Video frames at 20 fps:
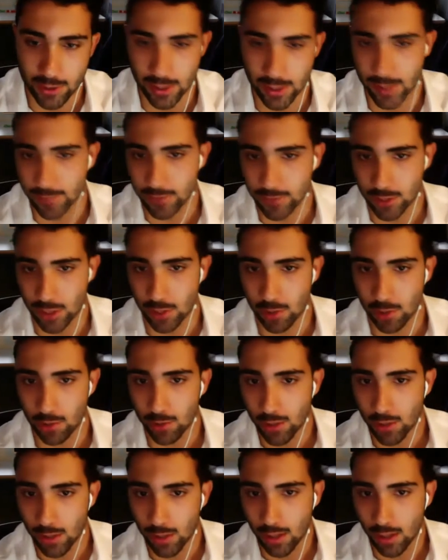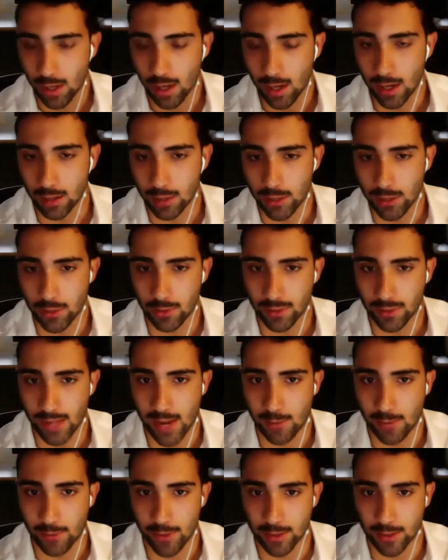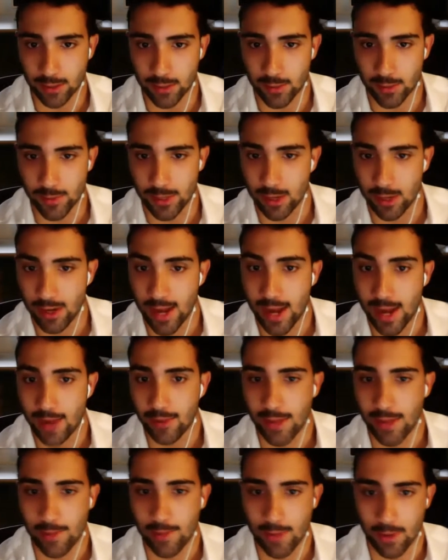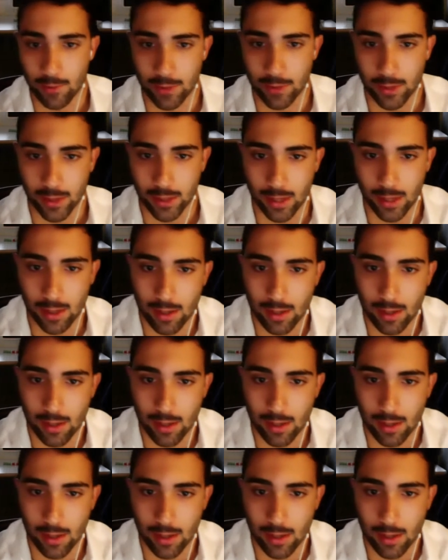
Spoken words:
And if so, could you elaborate a little bit on how that might work?